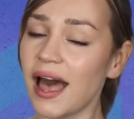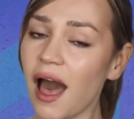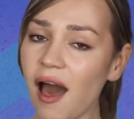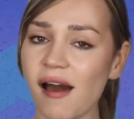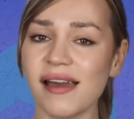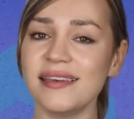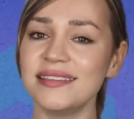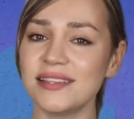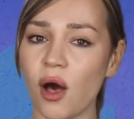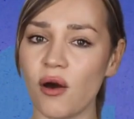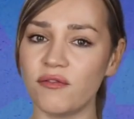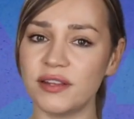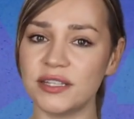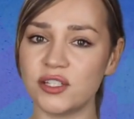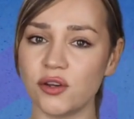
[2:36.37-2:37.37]
Eyes,
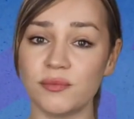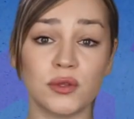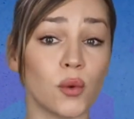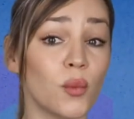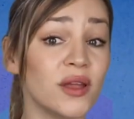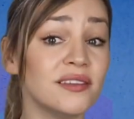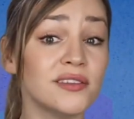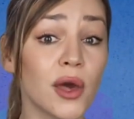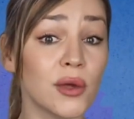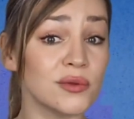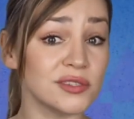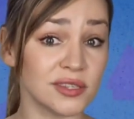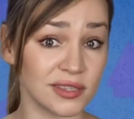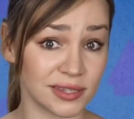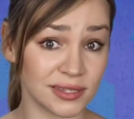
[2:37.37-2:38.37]
often dubbed the
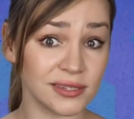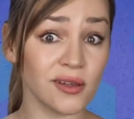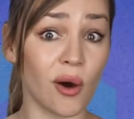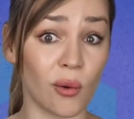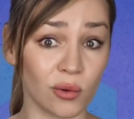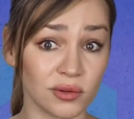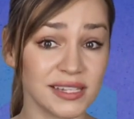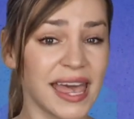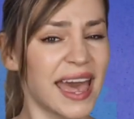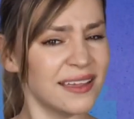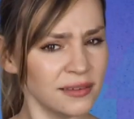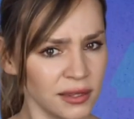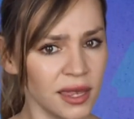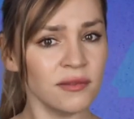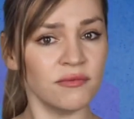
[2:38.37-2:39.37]
windows to the soul,
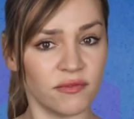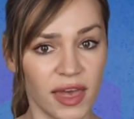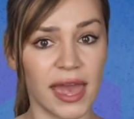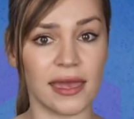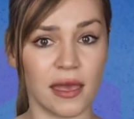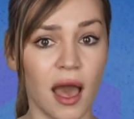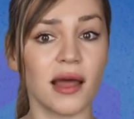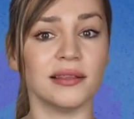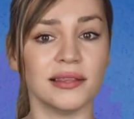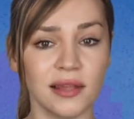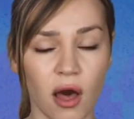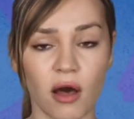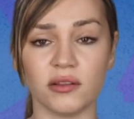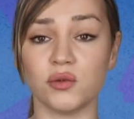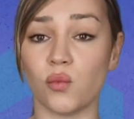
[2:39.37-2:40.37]
can convey a
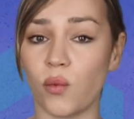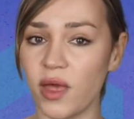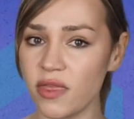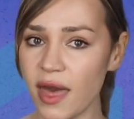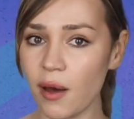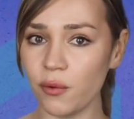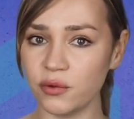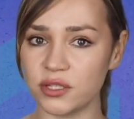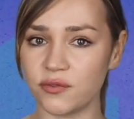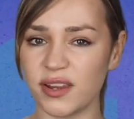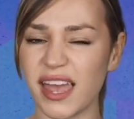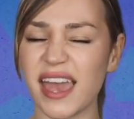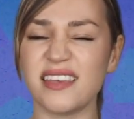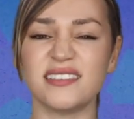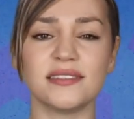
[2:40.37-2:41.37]
lot without
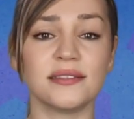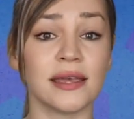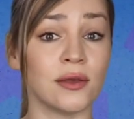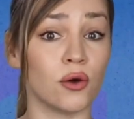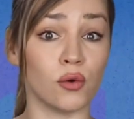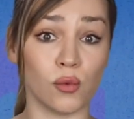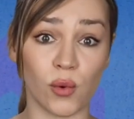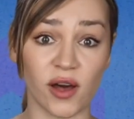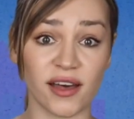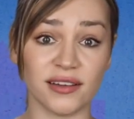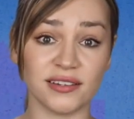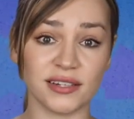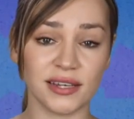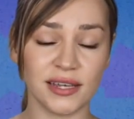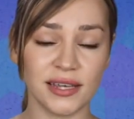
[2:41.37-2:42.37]
uttering a single word.